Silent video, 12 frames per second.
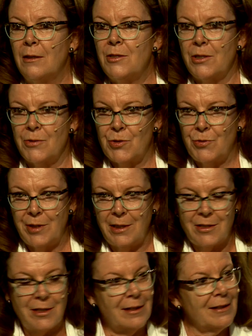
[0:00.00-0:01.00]

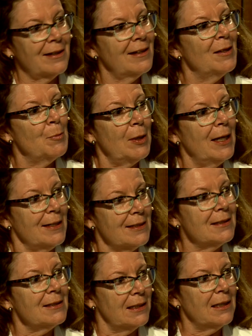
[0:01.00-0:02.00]
geostrategic
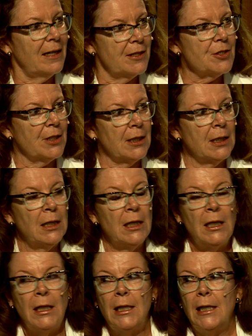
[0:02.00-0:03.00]
place in Asia.
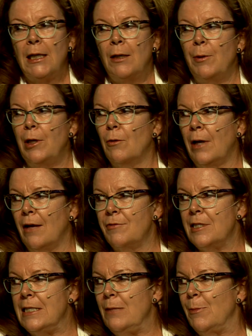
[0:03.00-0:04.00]
We don't have
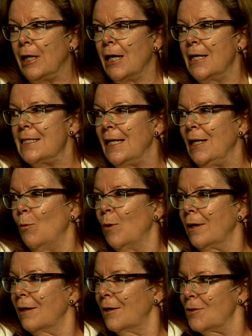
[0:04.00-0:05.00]
to demonize any
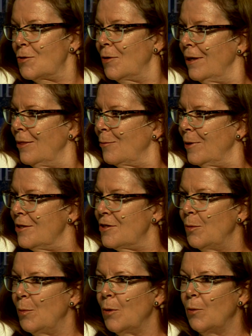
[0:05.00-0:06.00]
one country in the
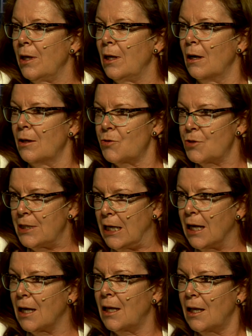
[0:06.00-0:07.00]
region, but we
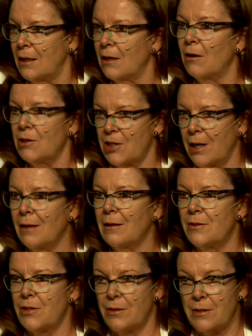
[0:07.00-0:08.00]
understand that there are
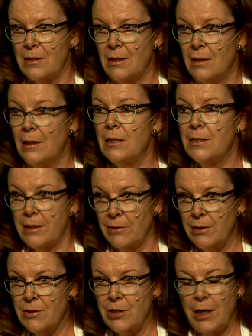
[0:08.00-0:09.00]
challenges,
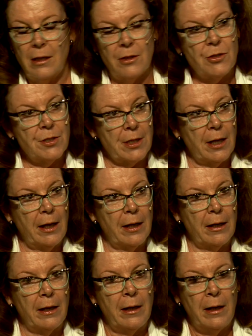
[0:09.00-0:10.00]
serious challenges
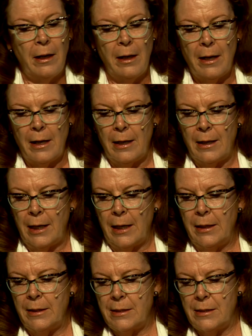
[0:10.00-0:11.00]
ahead.
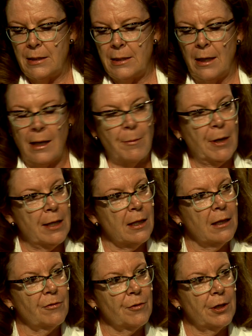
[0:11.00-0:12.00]
And this is a time, I
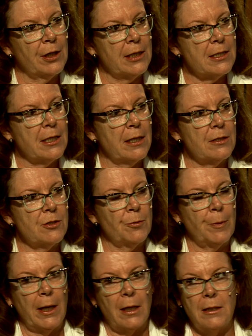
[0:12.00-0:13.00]
think, for the United States,
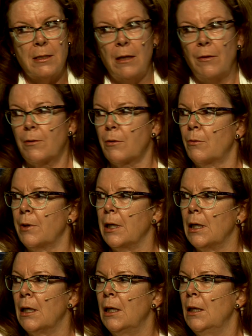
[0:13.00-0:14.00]
Japan, and South Korea